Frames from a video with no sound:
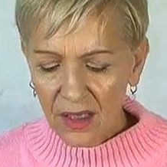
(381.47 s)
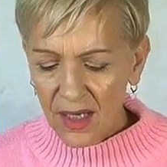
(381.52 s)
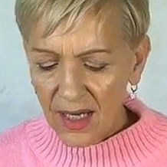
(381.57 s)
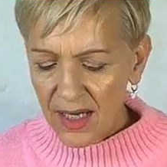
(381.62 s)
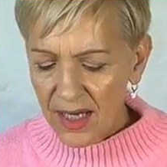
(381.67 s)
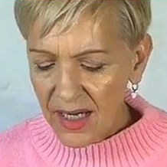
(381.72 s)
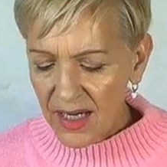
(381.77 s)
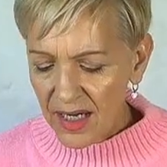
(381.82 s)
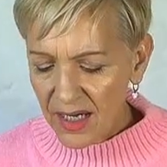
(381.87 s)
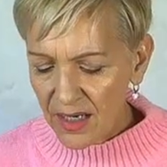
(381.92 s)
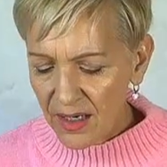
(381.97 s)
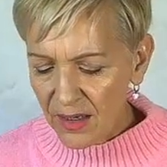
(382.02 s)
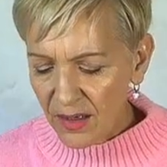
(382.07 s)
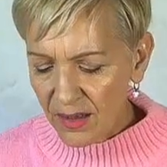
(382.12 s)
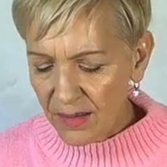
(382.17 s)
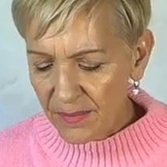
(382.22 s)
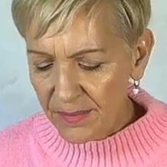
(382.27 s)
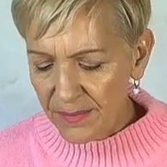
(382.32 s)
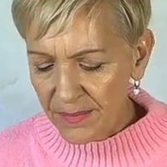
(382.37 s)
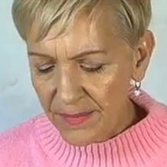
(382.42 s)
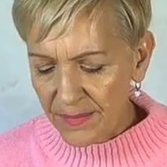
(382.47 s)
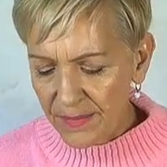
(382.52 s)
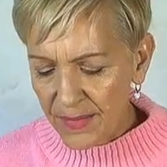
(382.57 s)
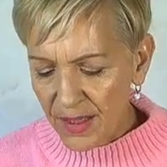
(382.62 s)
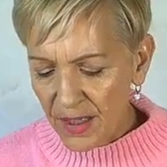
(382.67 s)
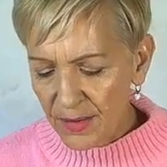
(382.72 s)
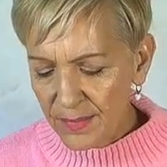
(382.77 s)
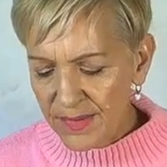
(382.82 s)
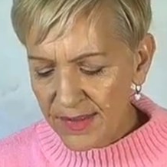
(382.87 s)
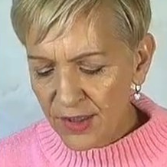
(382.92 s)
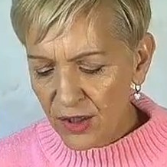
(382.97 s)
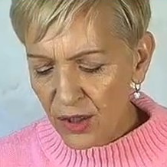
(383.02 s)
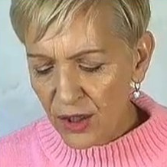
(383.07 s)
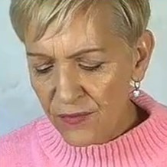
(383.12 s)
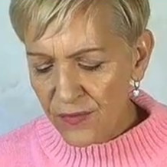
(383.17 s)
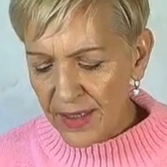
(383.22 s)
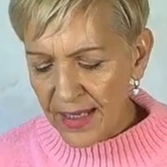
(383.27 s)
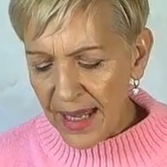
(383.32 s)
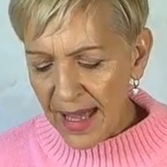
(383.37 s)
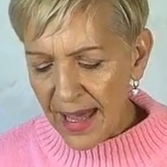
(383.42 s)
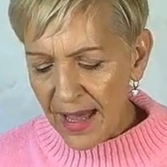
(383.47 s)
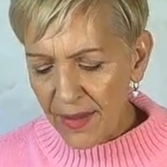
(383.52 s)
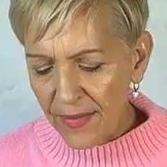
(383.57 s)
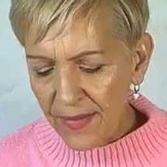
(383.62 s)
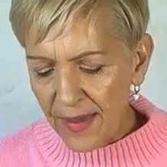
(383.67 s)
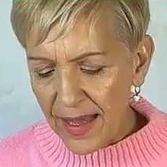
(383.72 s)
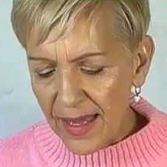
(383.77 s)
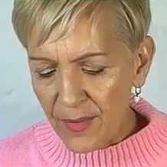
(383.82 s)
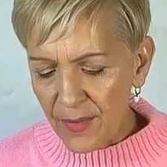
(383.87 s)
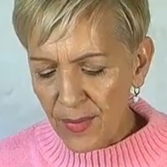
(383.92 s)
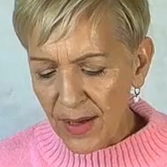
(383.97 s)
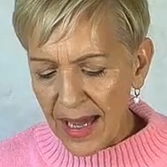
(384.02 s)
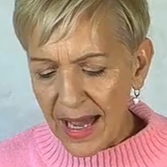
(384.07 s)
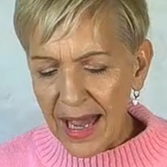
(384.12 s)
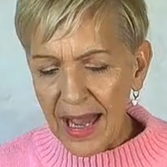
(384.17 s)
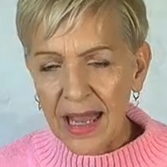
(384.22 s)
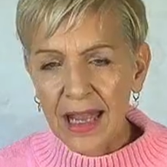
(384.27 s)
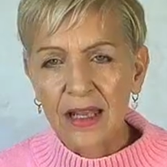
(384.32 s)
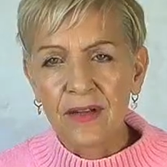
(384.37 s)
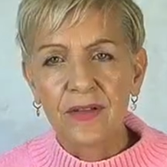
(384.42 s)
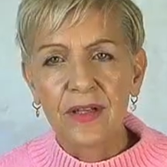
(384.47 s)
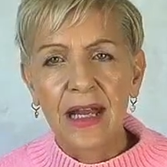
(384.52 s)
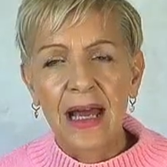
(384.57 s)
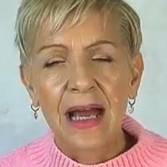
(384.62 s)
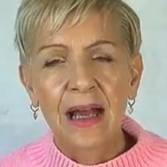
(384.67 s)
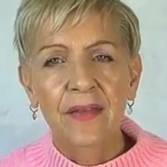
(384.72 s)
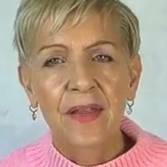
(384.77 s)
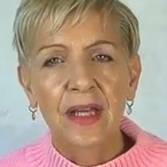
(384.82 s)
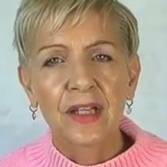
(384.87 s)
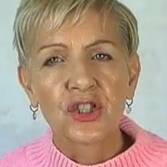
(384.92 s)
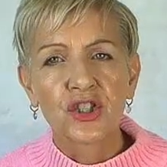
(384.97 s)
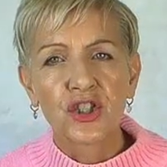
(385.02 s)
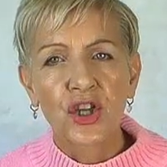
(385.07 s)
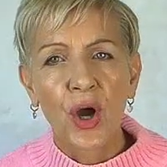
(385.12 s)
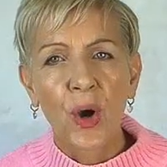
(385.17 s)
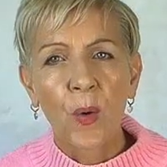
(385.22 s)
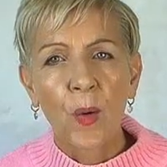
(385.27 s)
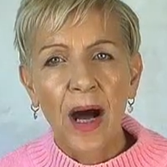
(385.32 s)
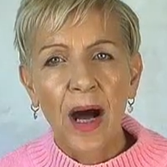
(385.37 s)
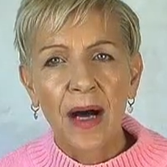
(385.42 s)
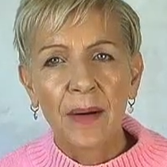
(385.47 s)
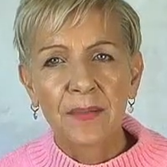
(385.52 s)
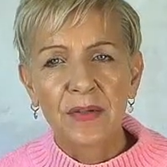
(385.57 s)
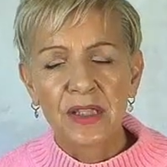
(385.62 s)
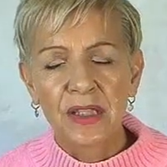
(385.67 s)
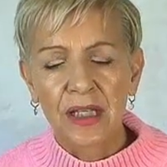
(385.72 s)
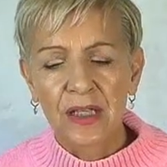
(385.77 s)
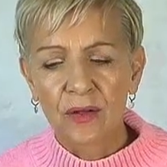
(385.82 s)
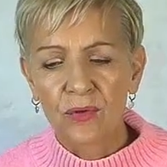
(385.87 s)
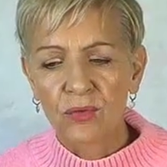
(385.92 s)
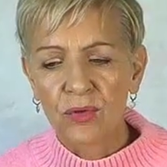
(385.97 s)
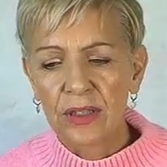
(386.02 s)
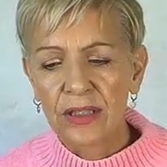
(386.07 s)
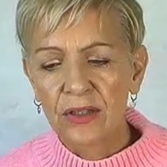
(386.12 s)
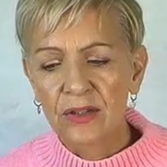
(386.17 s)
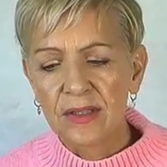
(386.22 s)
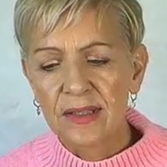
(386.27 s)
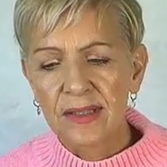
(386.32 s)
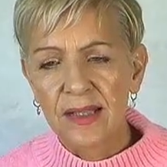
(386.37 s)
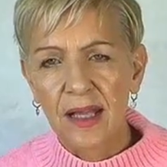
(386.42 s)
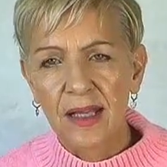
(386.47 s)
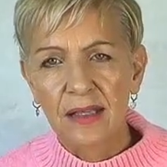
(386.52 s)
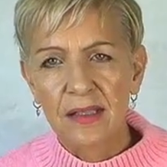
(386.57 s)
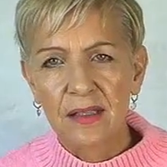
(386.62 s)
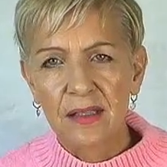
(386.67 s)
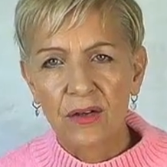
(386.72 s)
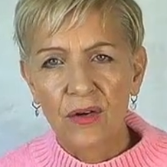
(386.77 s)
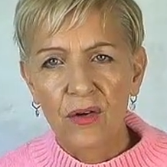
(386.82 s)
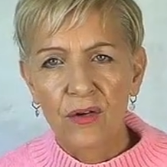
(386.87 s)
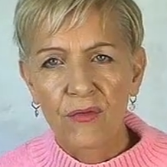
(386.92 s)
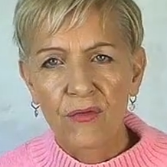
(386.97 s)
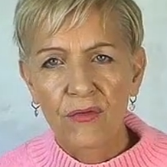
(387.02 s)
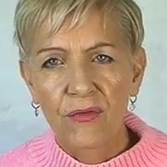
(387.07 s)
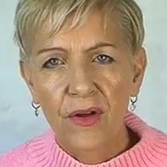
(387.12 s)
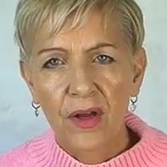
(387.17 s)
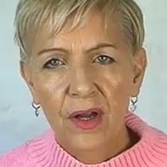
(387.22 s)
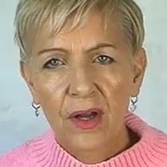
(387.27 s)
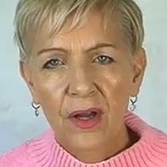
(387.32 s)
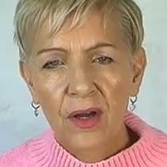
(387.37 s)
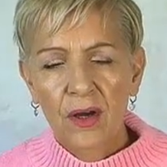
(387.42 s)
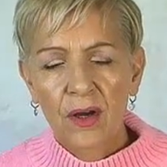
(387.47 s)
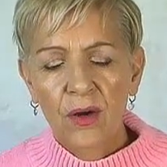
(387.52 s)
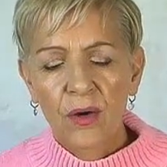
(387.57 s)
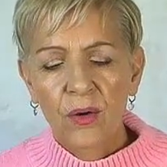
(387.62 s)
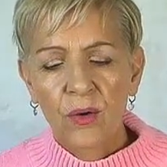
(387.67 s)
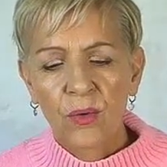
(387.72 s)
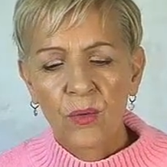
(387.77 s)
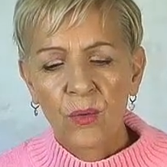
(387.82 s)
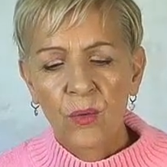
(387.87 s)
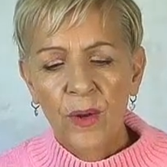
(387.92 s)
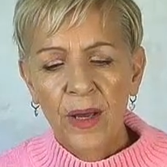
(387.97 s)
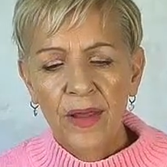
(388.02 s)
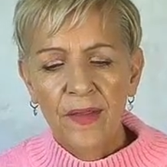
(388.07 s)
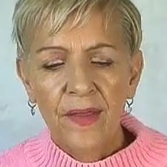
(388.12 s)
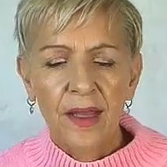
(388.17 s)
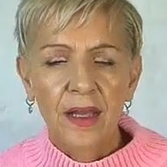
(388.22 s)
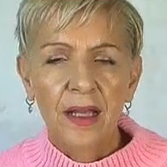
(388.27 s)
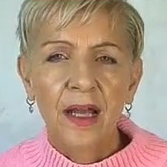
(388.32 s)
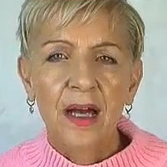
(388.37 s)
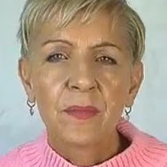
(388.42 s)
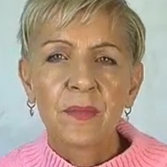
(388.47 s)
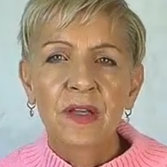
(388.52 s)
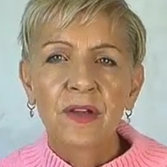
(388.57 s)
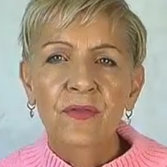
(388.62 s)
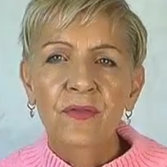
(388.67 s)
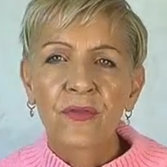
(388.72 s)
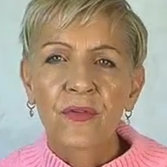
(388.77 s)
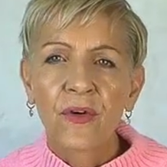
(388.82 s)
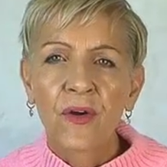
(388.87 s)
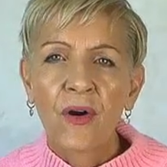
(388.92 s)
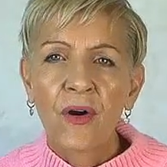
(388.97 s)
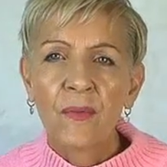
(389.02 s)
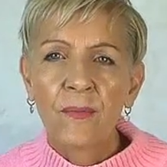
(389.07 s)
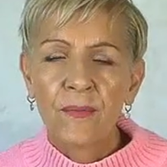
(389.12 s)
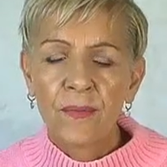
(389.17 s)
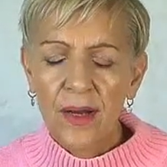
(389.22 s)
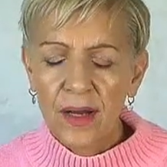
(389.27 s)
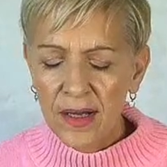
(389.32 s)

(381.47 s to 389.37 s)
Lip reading: observing how they behave and how they show up to get a really good sense of where they're coming from,